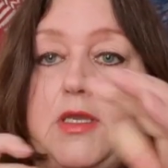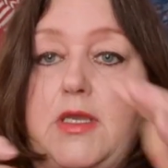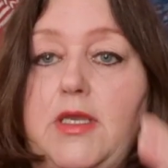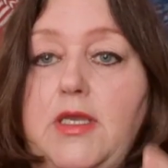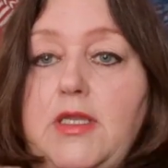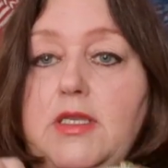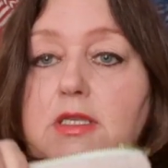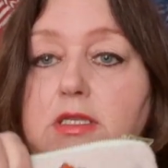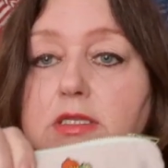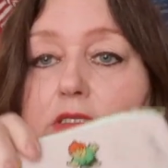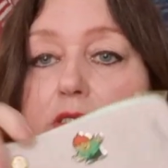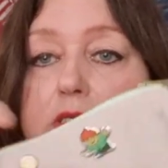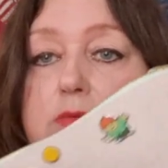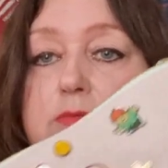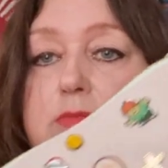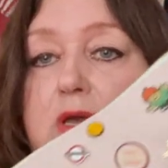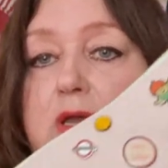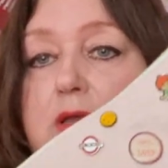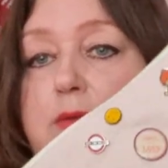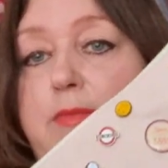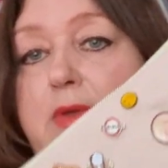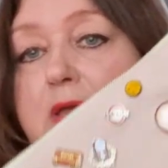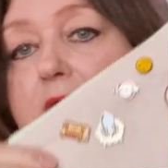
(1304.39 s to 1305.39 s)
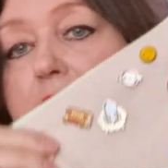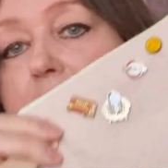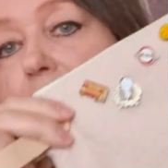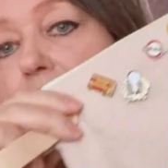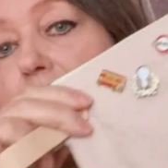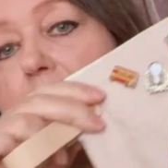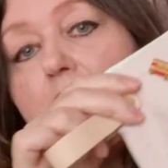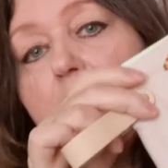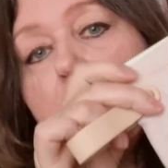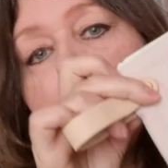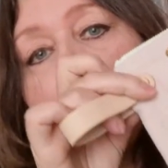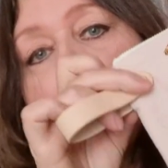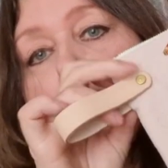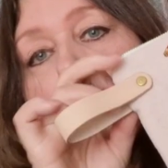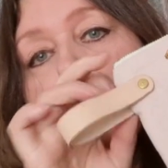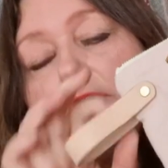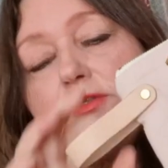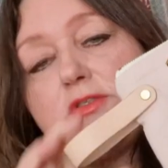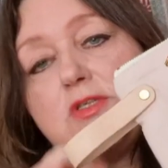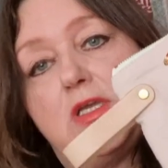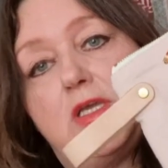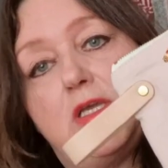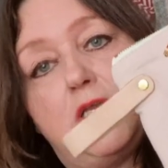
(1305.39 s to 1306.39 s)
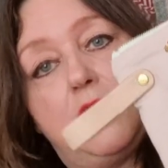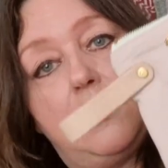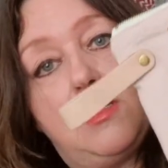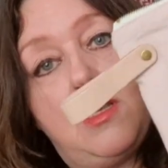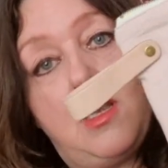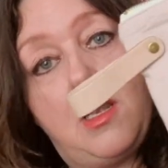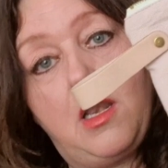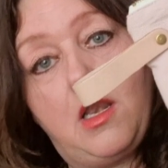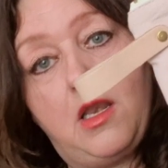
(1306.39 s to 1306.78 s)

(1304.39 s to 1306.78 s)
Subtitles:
It is in my bag I bought in